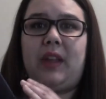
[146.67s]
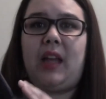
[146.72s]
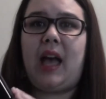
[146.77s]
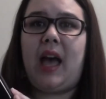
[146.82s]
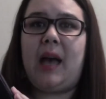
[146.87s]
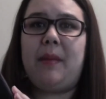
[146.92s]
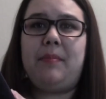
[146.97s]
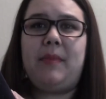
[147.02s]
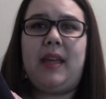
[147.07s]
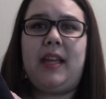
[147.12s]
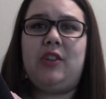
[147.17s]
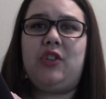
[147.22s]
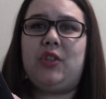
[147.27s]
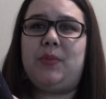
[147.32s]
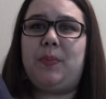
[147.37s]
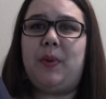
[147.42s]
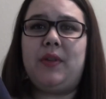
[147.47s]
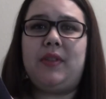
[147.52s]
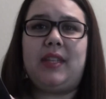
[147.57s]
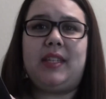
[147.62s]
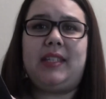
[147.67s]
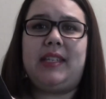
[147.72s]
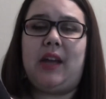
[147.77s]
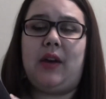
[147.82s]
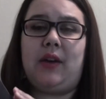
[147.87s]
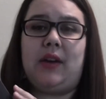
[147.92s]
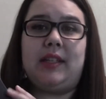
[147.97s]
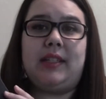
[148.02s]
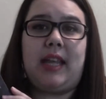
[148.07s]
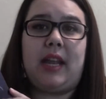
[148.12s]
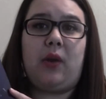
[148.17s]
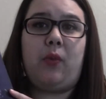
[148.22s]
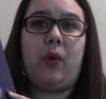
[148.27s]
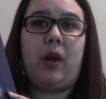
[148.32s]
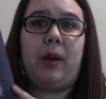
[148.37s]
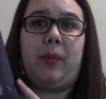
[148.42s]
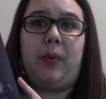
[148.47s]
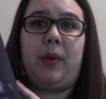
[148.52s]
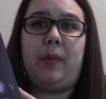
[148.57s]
I may just put this down because I don't want to